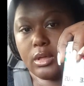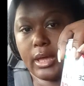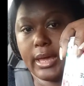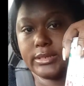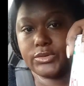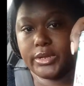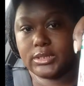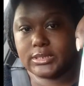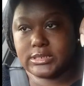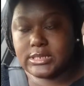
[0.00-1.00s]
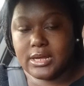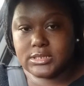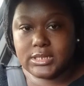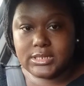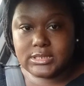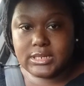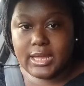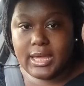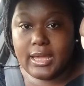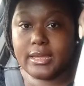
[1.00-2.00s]
I drank this Celsius
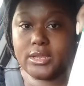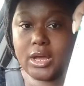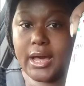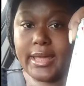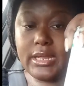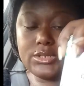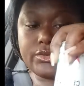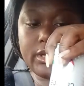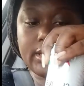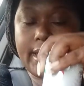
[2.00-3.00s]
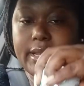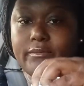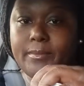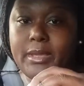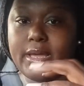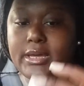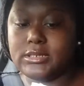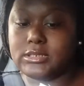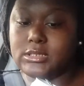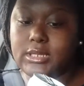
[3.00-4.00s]
today. And y'all, I didn't drink a lot of it
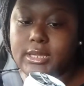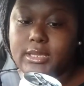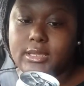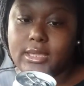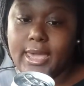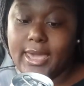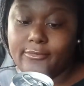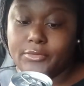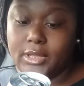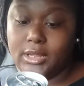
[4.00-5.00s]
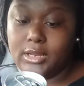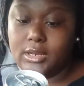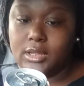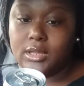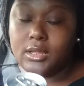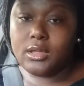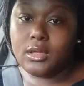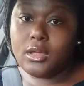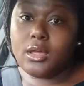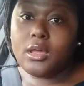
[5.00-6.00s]
because the caffeine
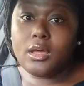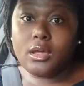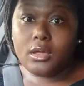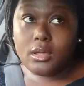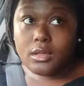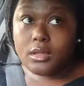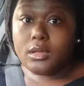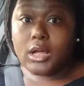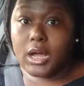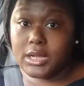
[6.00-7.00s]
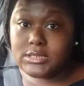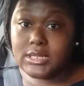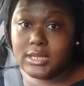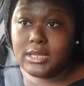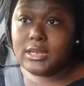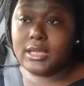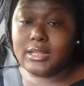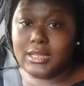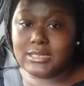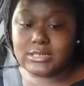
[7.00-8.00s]
content
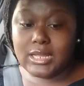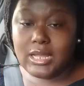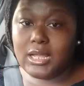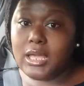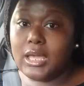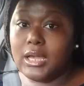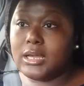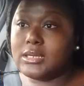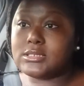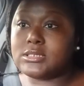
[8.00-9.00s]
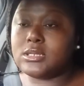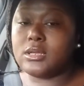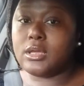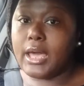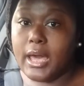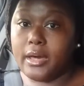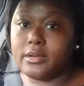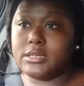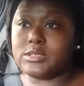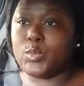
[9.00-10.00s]
in this thing is out
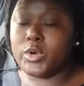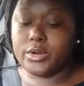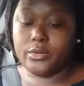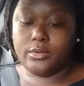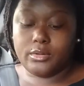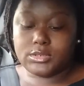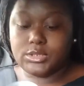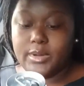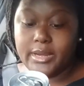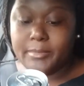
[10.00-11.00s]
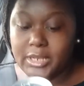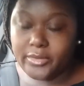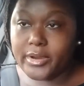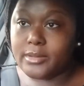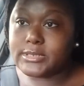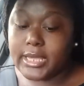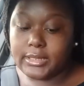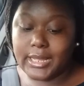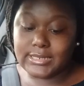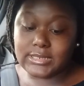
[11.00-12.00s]
of this world. 200 milligrams,
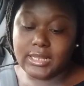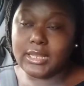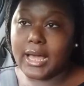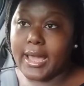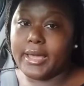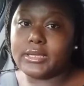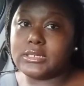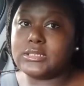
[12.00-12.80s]
like, that's a lot.